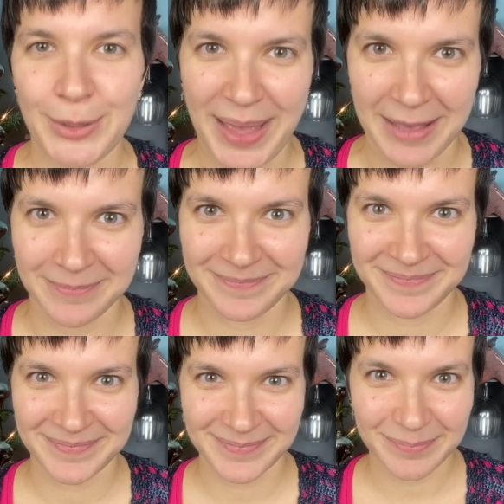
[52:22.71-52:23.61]
Okay.
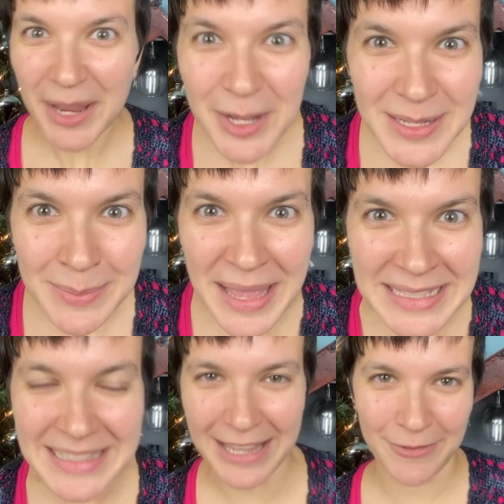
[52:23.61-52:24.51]
Merry
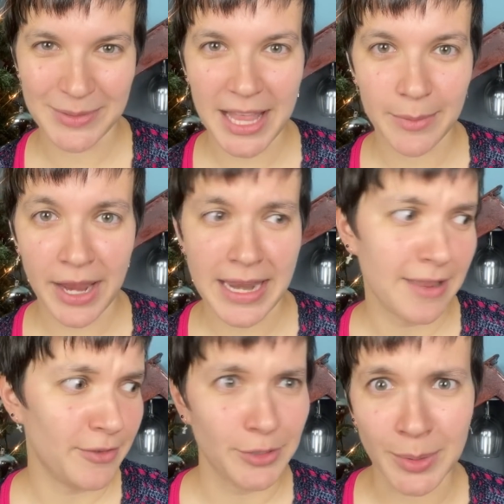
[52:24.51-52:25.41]
Christmas if you celebrate,
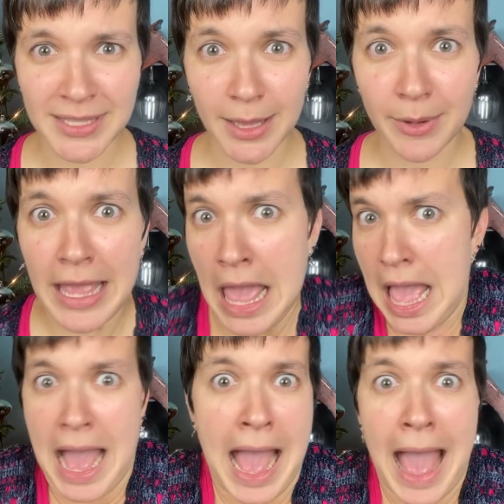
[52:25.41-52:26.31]
and if you don't celebrate,
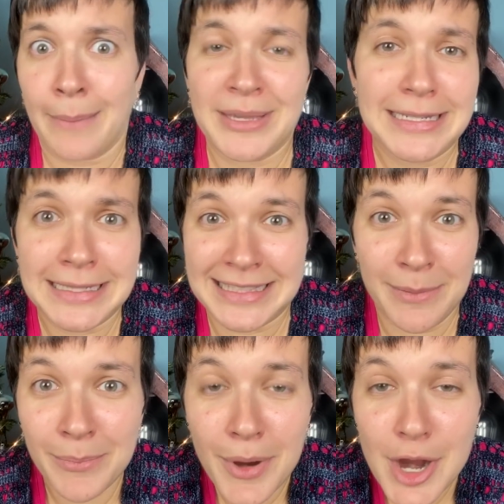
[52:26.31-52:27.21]
Happy
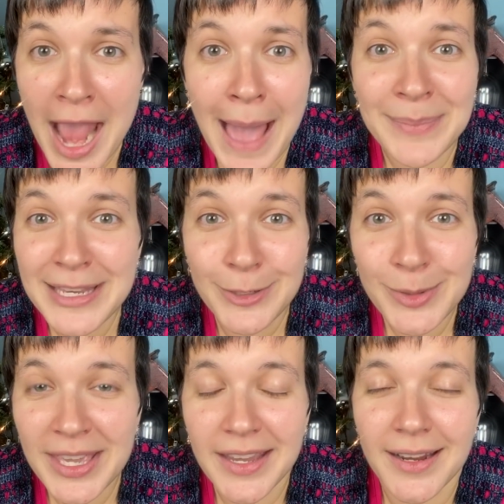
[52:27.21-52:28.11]
December, Happy New
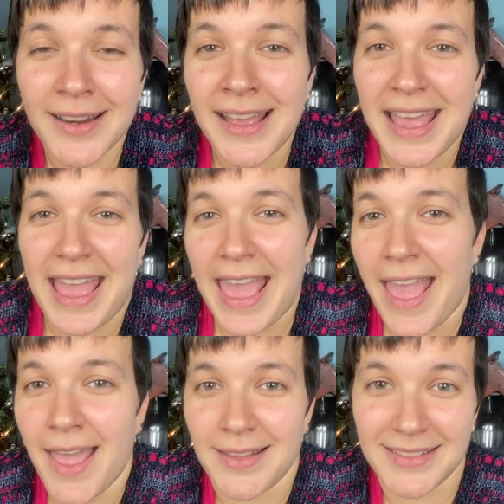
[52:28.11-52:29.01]
Year,
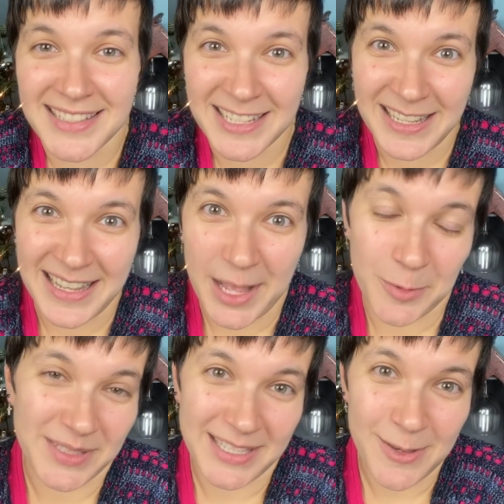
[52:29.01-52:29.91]
and I
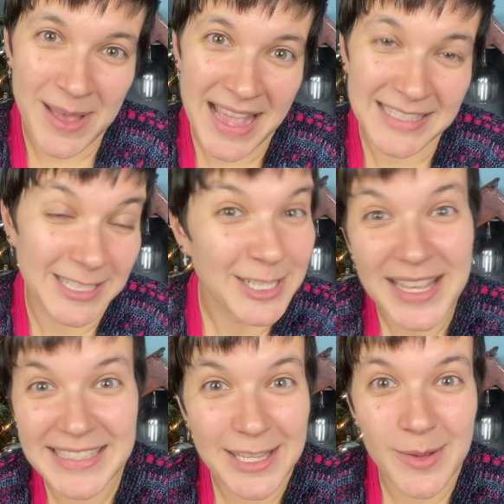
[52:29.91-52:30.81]
will see you guys until
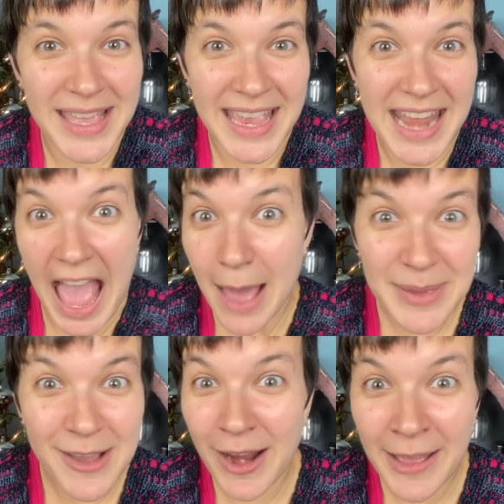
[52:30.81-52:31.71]
I see you again.
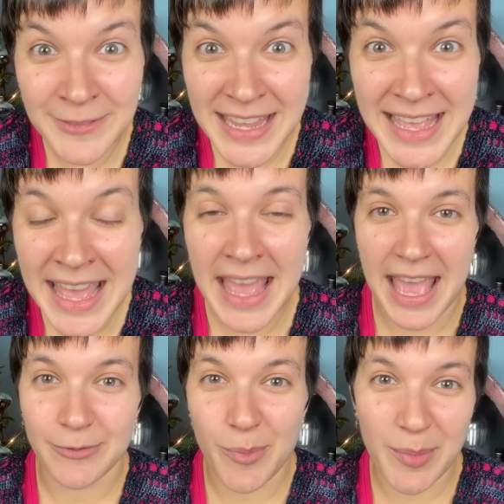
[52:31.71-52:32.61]
Happy crafting,
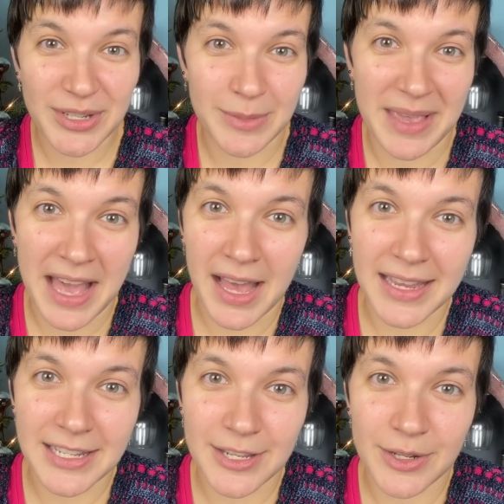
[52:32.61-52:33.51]
and remember to be
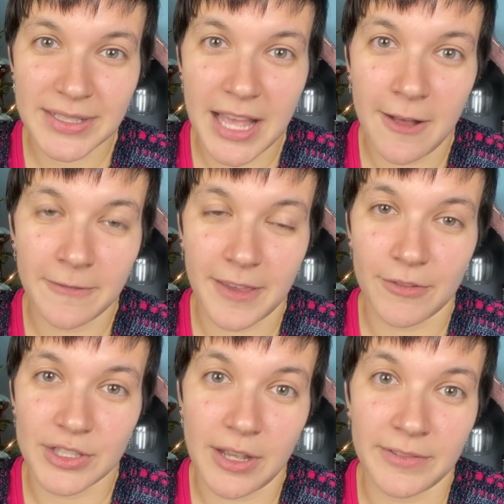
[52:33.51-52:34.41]
kind to yourself.
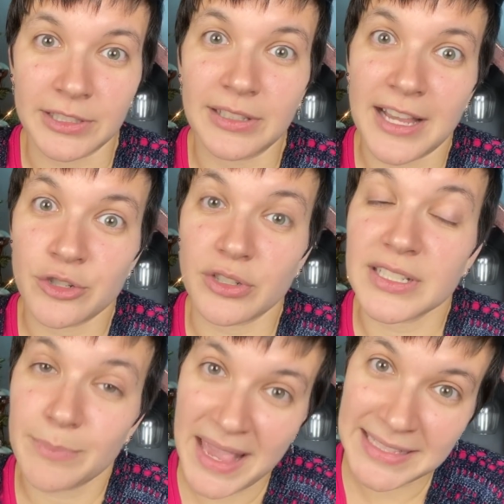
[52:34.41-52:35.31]
Give yourself a little extra
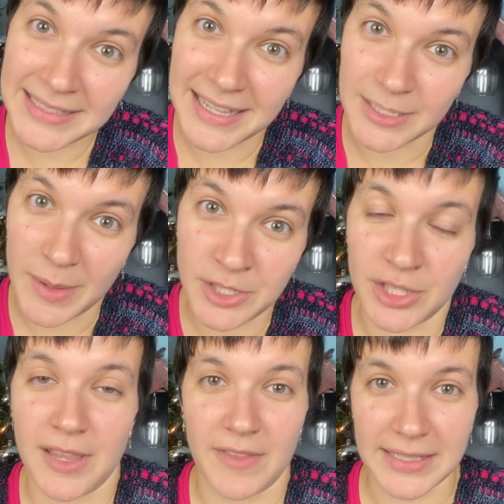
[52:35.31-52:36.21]
space,
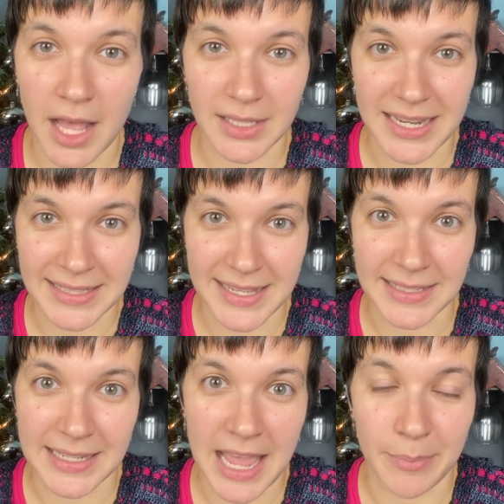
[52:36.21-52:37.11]
especially if this holiday
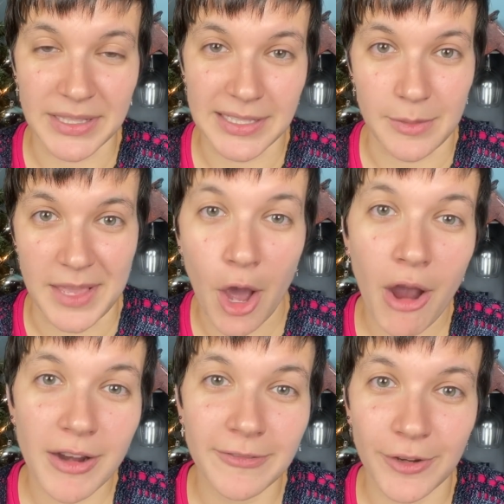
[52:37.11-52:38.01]
season happens to be
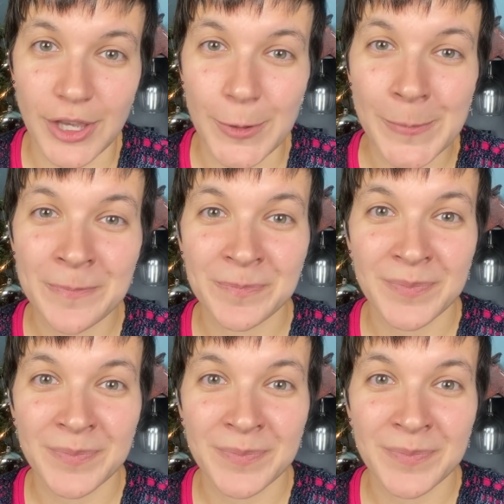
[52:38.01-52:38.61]
hard for you.